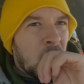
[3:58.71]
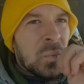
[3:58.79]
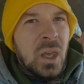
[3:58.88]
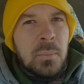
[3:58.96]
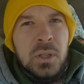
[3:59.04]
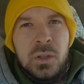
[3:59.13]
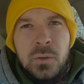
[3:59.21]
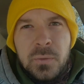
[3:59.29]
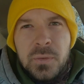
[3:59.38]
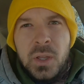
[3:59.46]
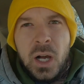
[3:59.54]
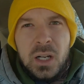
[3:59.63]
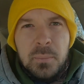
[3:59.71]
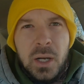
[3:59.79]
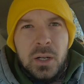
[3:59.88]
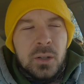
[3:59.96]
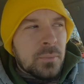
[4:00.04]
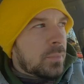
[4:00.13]
Maybe you've thought
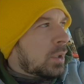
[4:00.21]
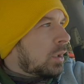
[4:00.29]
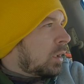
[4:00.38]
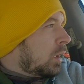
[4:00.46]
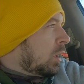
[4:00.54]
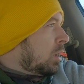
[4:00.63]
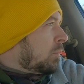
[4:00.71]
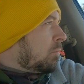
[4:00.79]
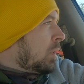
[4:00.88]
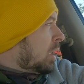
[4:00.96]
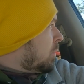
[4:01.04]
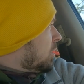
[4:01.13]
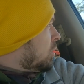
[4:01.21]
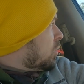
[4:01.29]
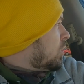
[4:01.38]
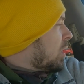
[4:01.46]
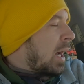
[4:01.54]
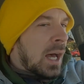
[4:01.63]
about them, maybe
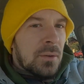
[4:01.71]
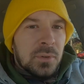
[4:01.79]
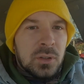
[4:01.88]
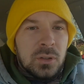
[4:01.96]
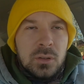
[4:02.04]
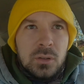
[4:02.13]
you haven't.